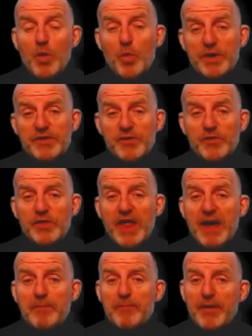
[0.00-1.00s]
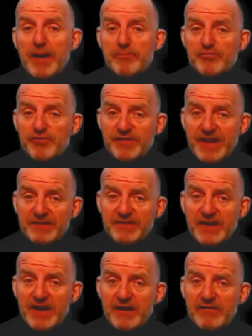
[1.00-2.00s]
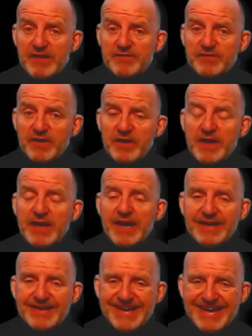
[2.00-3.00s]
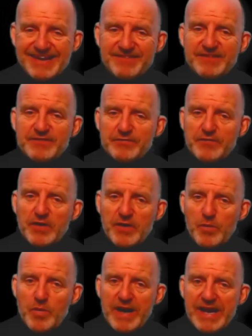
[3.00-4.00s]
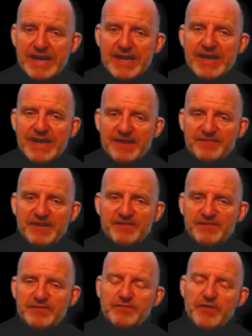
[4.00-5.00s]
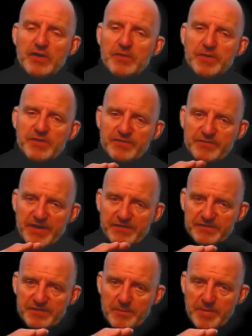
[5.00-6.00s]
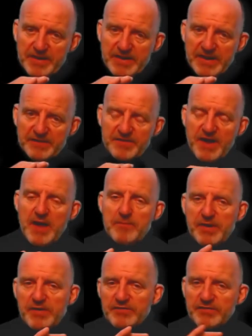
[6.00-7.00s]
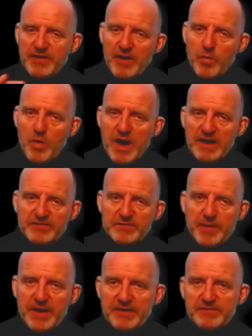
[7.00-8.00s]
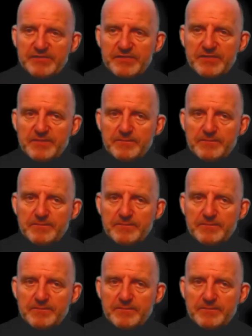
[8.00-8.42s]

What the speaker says: We do that by presenting our answer in an easy to follow way. It's easy to follow because of our subheadings, because of our white space.